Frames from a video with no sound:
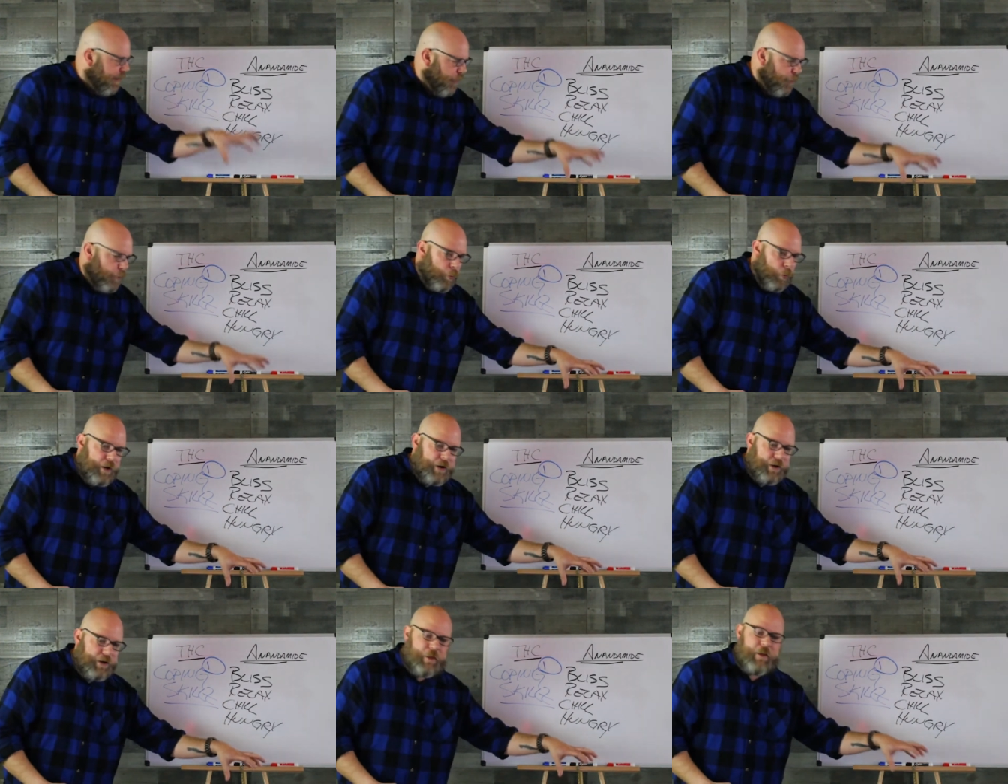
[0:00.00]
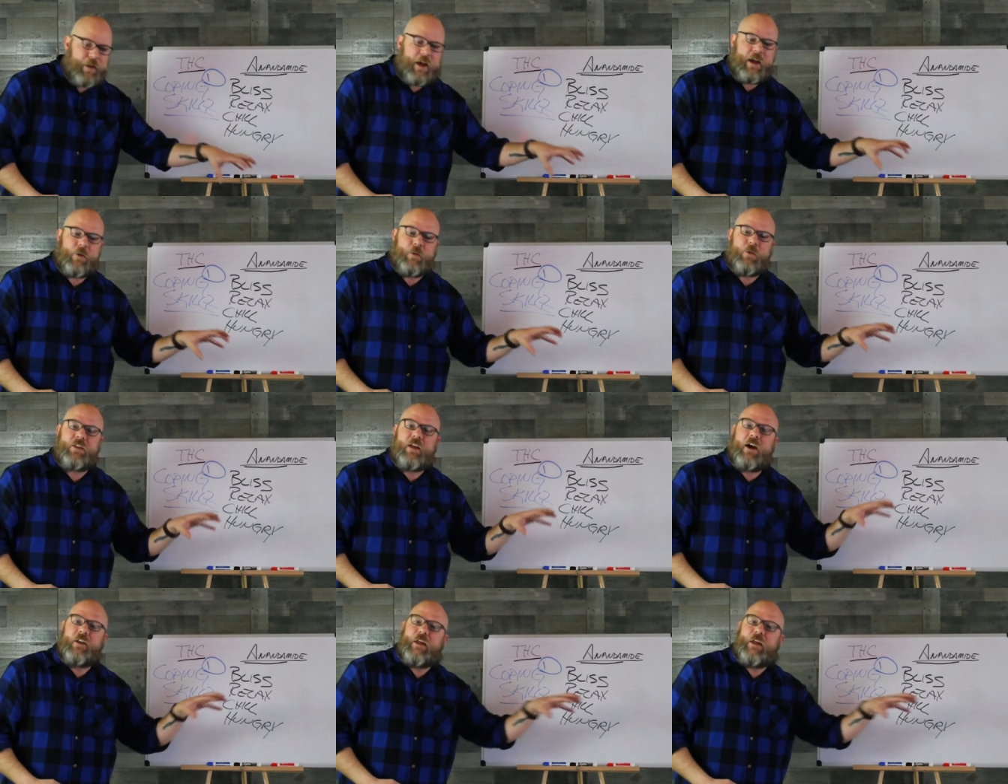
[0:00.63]
that one thing,
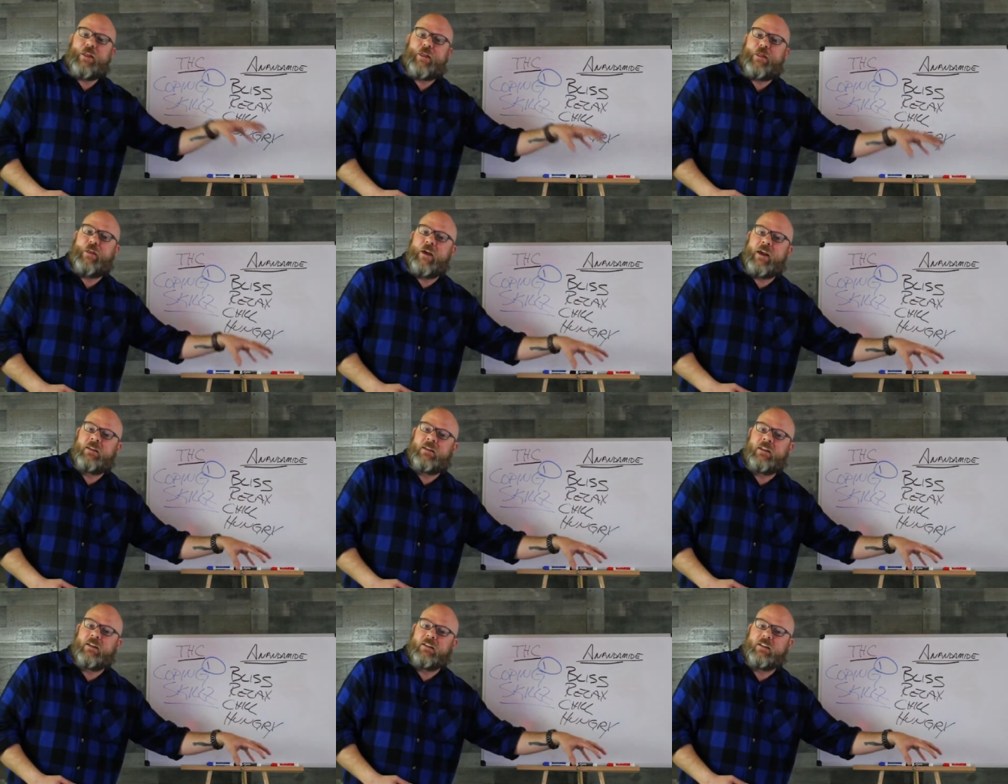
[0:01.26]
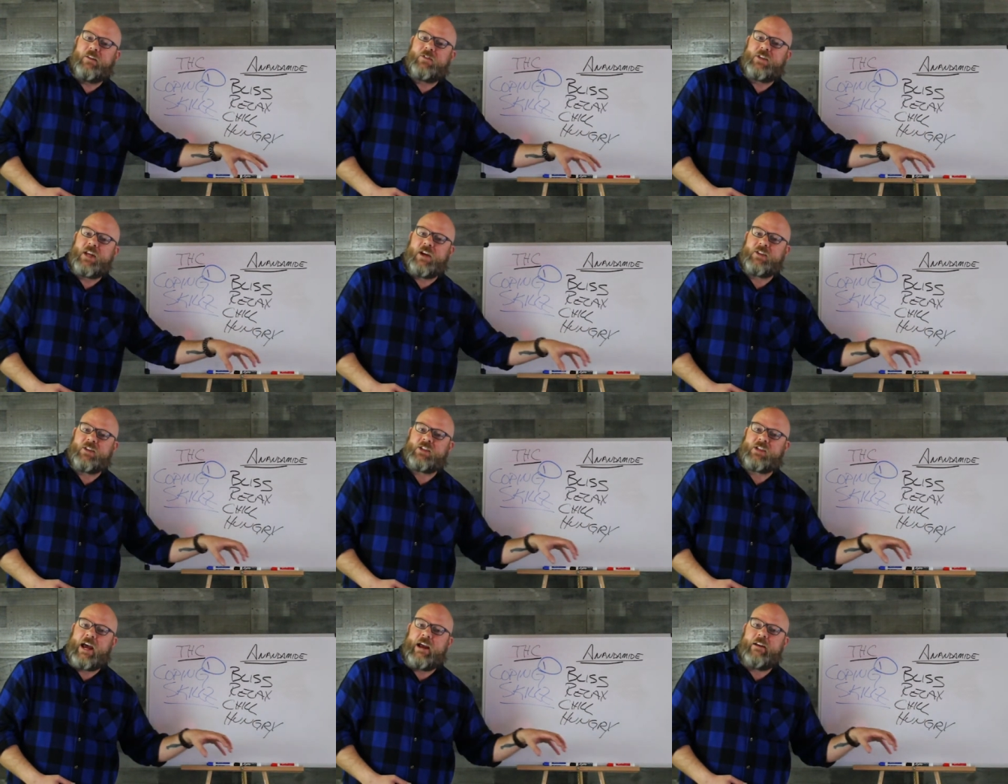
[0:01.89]
without that thing that lives
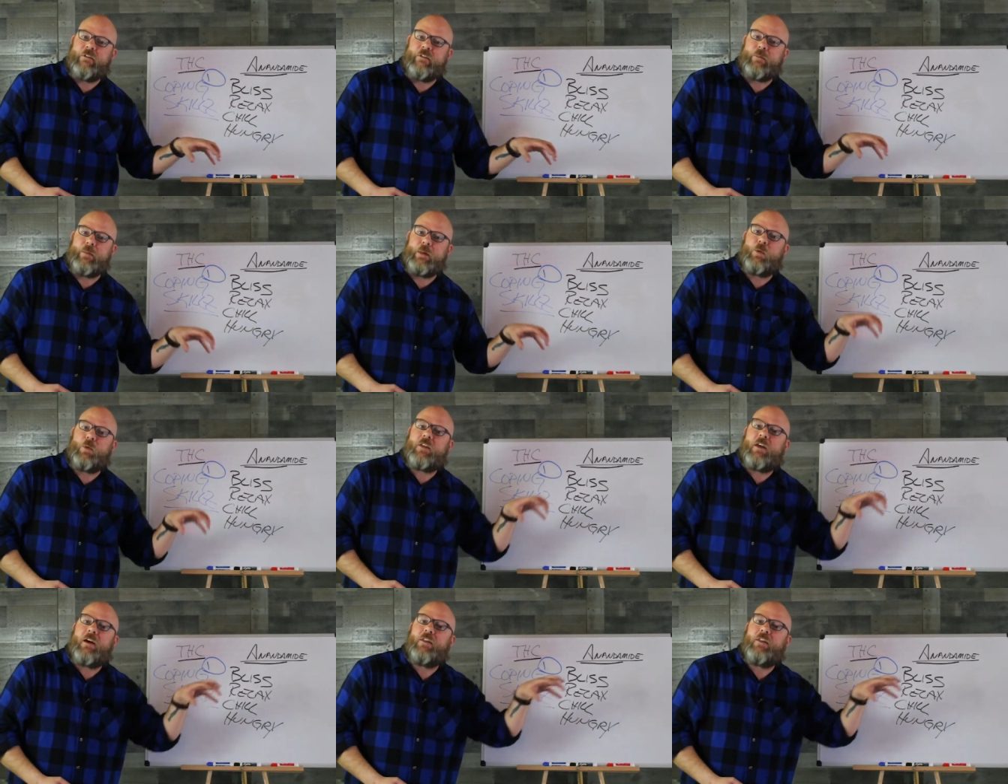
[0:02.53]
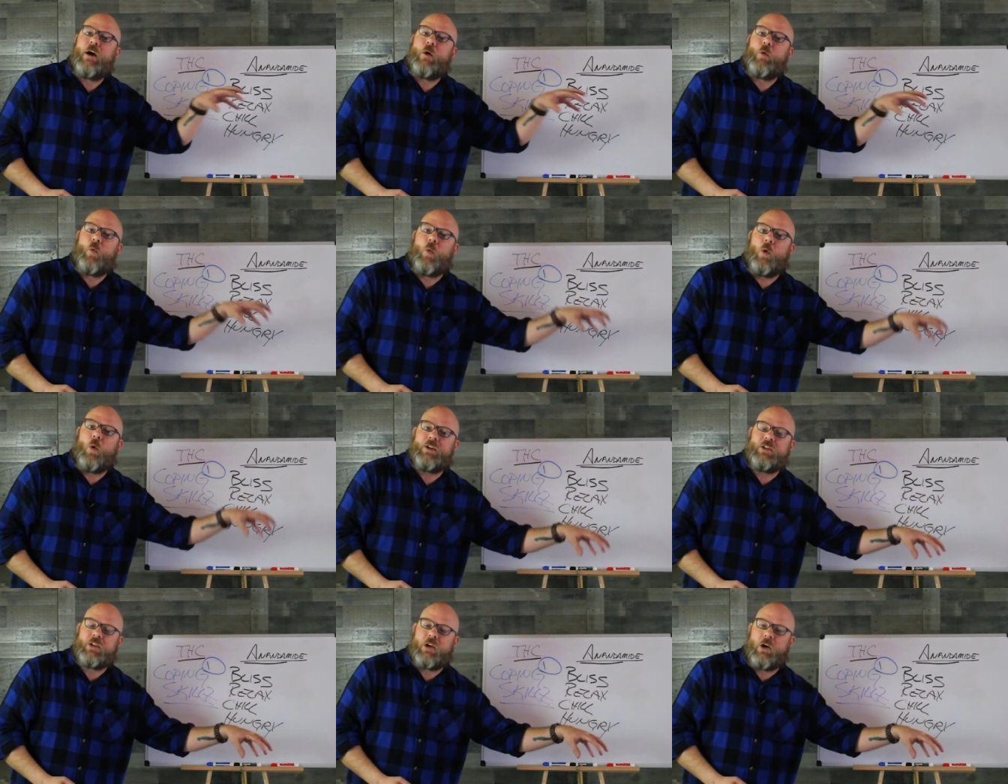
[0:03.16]
outside of me, without that
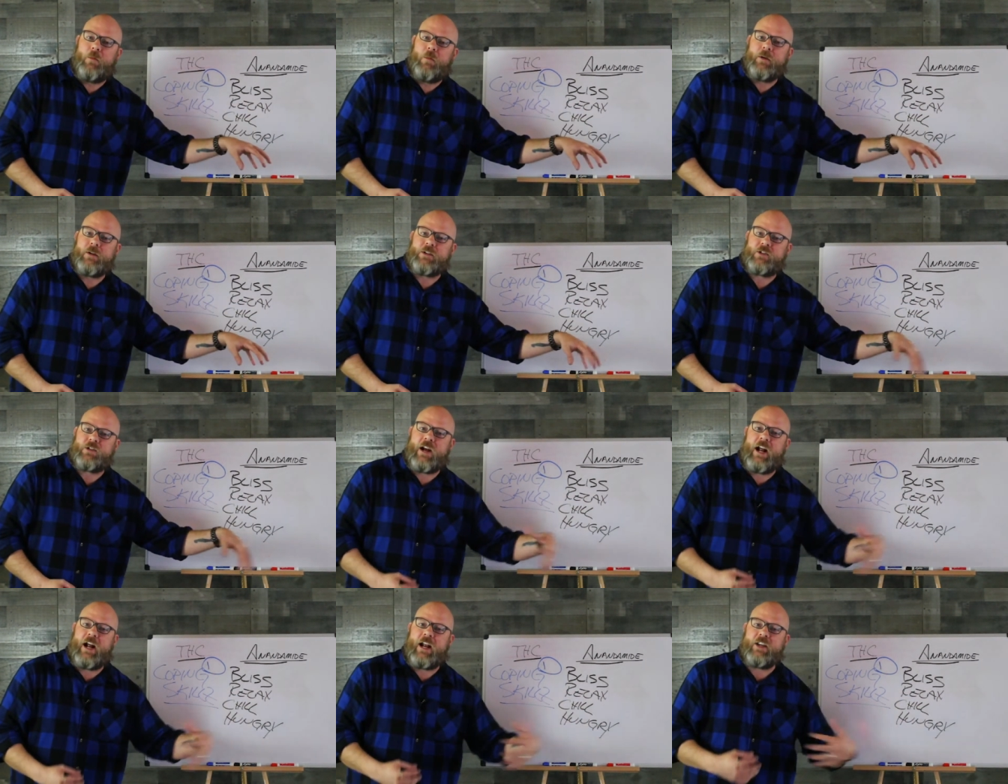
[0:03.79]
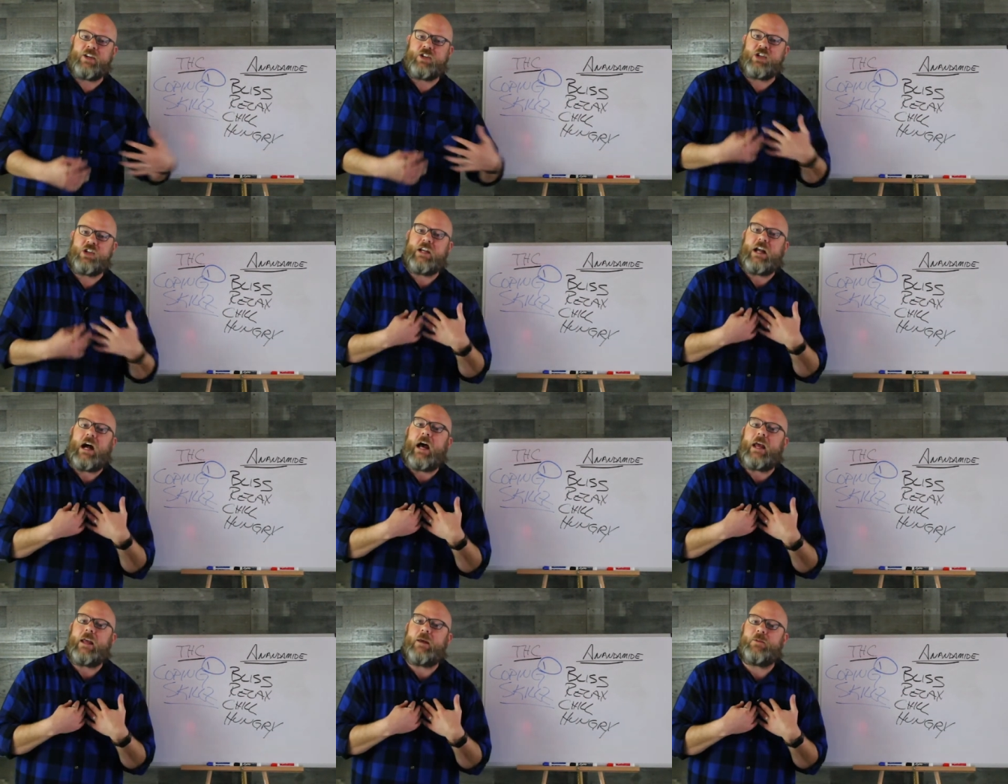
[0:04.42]
one coping strategy,
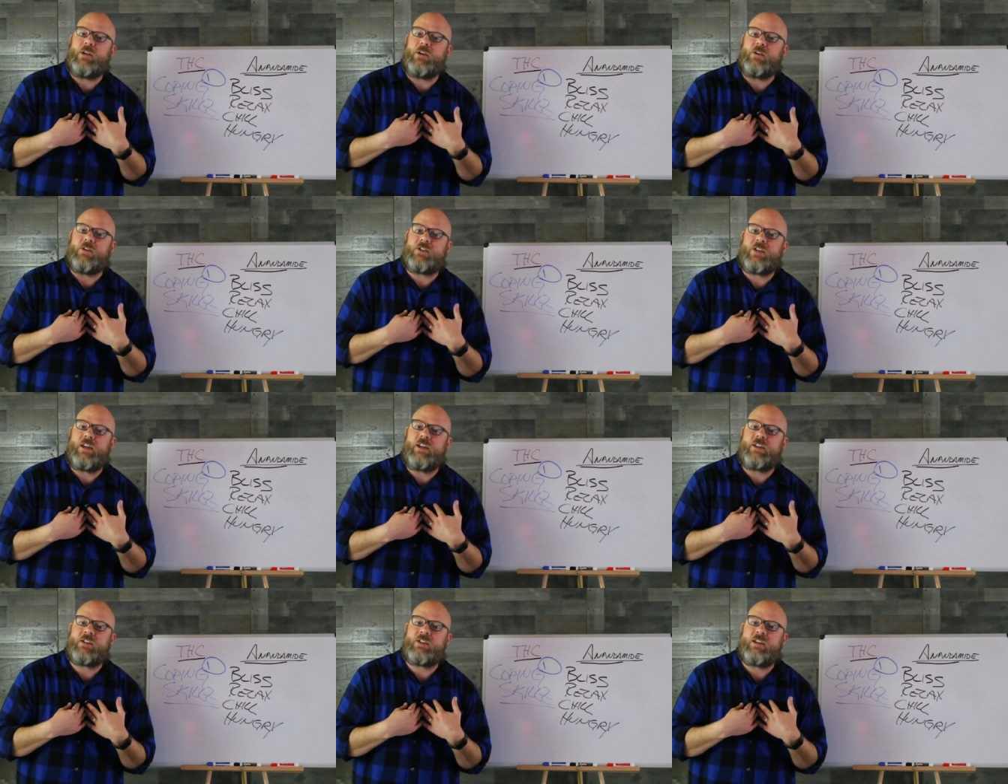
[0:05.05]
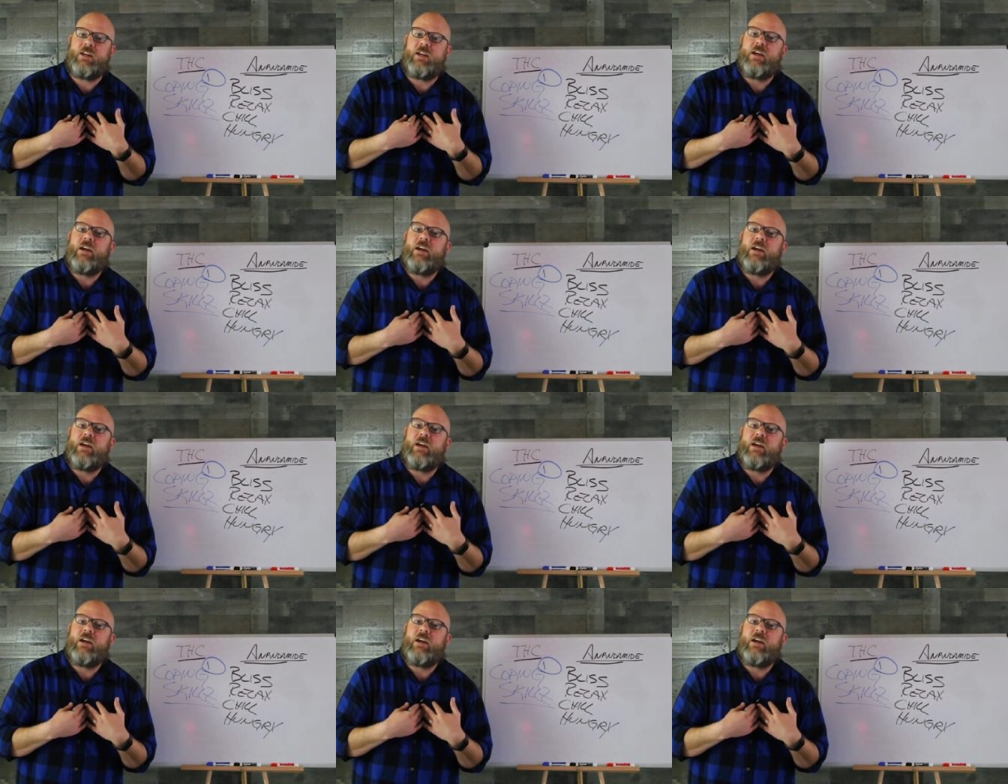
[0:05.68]
I am useless.